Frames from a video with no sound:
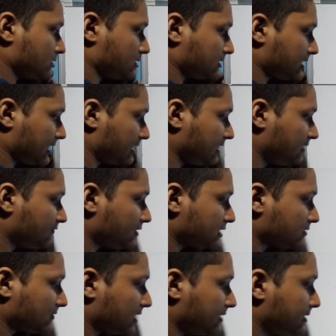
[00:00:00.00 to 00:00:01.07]
Tan
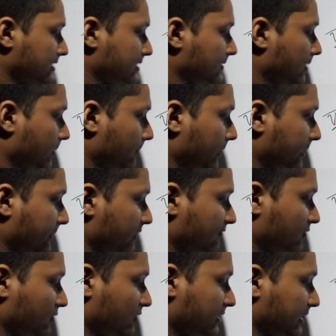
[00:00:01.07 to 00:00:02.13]
inverse 1 is pi by
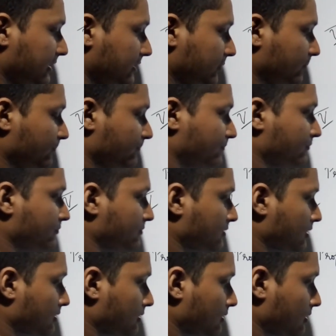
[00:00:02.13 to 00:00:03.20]
4, right?
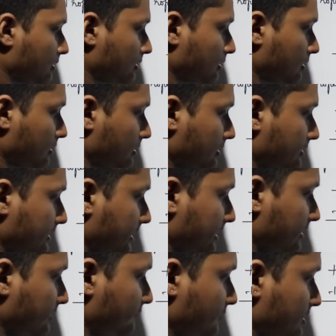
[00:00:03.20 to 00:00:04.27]

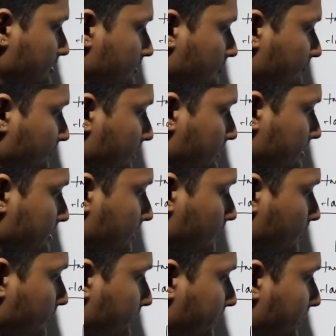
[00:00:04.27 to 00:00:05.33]
Tan inverse 1 is
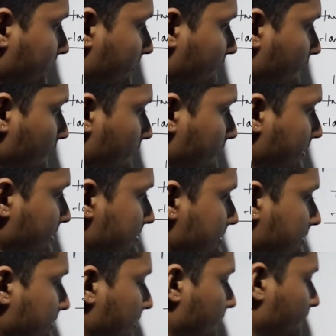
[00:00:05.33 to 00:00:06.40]
equal to pi by 4. That is the
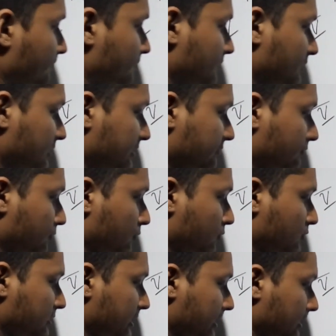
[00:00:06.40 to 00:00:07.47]
thing.
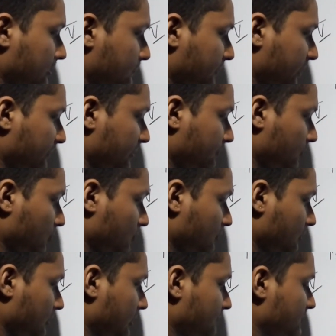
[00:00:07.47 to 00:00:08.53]
Therefore the angle pi by 4
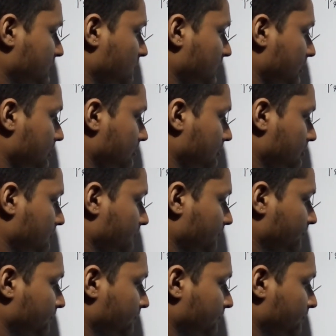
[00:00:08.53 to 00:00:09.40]
comes to be here.